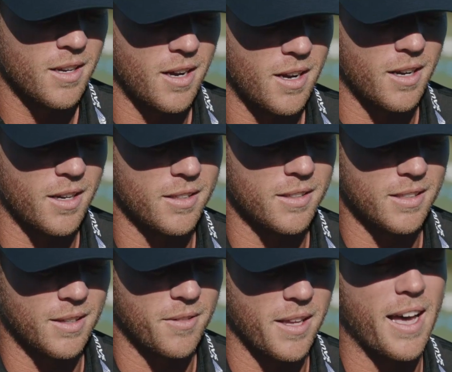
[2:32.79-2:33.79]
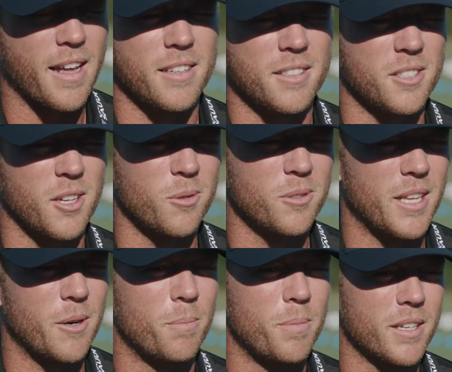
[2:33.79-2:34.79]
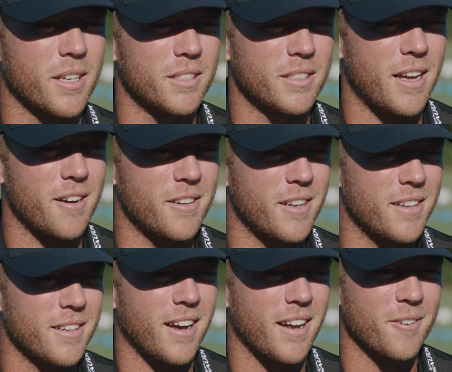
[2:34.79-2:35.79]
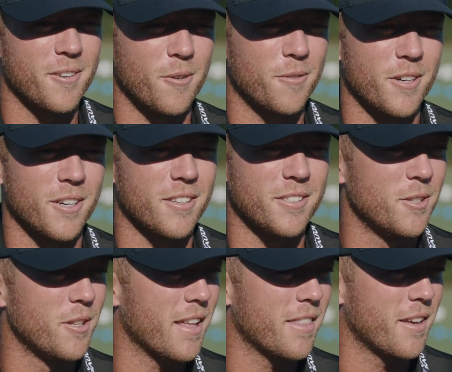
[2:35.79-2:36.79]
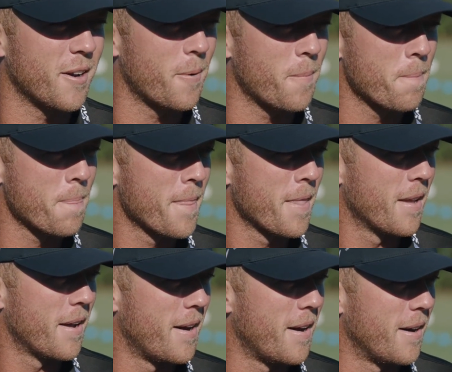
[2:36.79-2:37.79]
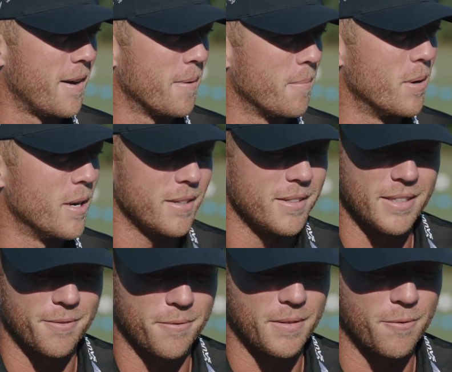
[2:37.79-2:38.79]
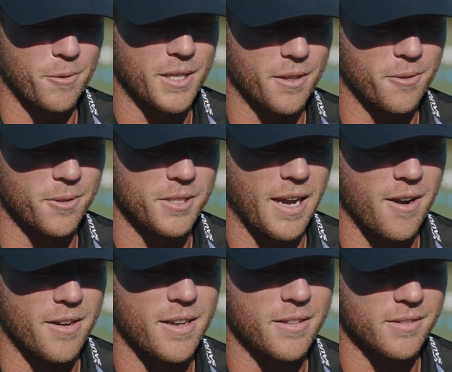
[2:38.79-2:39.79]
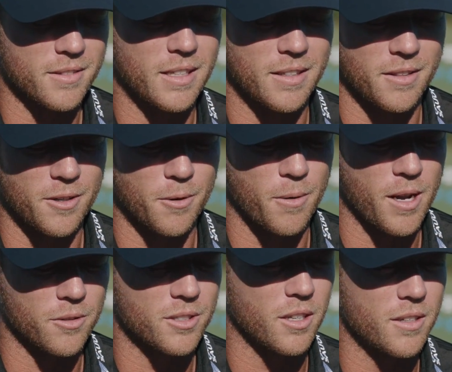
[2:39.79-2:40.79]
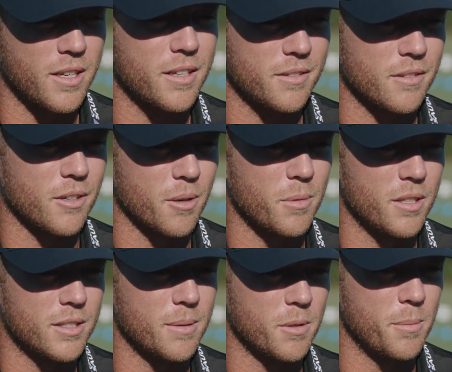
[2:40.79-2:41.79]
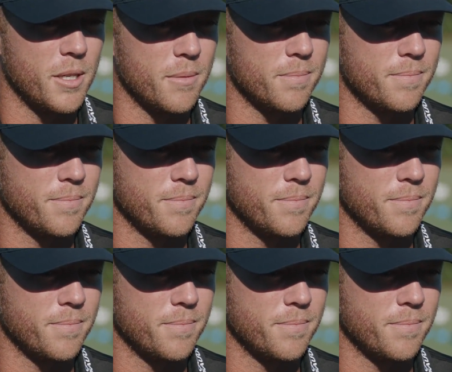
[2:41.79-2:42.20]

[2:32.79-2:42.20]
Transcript: if they had any stones, they would pick us Saturday. I don't know if they're going to do that though. But if we get through Saturday and they're around Sunday, they're going to be the team to beat.